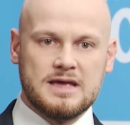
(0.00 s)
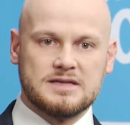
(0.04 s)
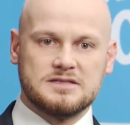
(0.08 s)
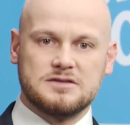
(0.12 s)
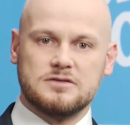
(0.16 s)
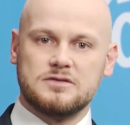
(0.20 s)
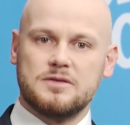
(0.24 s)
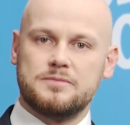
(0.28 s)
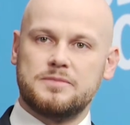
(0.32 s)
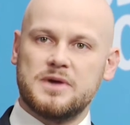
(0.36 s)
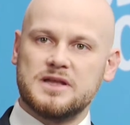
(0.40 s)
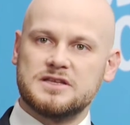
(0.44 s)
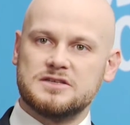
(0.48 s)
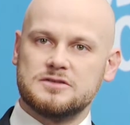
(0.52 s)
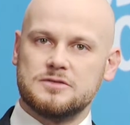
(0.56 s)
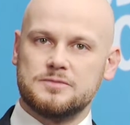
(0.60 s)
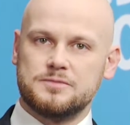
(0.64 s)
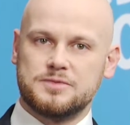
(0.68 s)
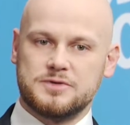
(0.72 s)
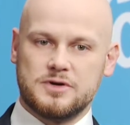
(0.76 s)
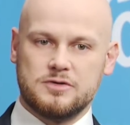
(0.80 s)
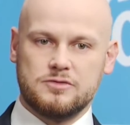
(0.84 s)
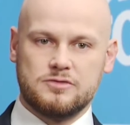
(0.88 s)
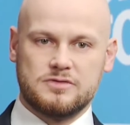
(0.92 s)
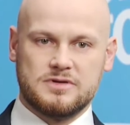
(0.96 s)
So the bachelor
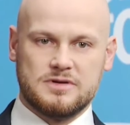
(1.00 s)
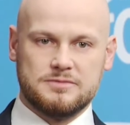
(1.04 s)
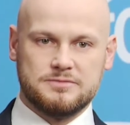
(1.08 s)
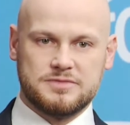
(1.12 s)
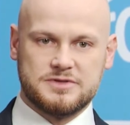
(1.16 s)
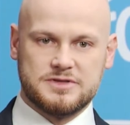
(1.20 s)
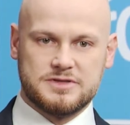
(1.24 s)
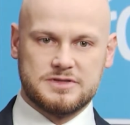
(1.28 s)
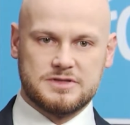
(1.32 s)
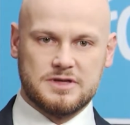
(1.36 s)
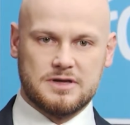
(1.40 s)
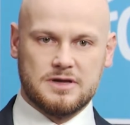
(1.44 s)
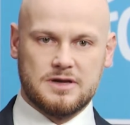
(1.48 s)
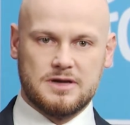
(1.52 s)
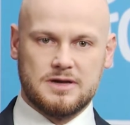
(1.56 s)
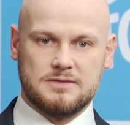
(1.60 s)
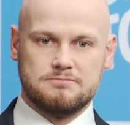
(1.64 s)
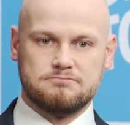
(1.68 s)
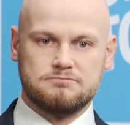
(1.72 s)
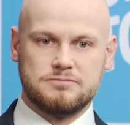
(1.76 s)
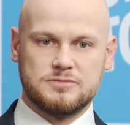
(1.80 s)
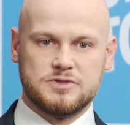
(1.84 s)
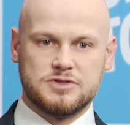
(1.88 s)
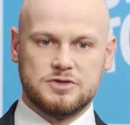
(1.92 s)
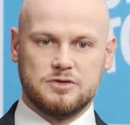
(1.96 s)
programs
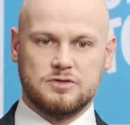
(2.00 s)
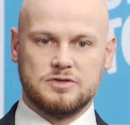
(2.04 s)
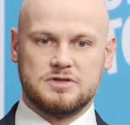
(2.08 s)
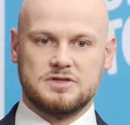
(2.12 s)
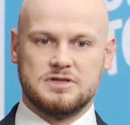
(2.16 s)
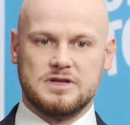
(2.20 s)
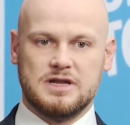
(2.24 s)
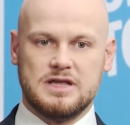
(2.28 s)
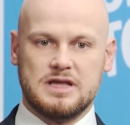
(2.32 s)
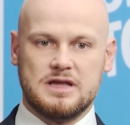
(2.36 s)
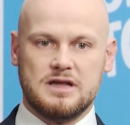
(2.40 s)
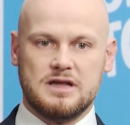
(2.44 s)
uh, taught in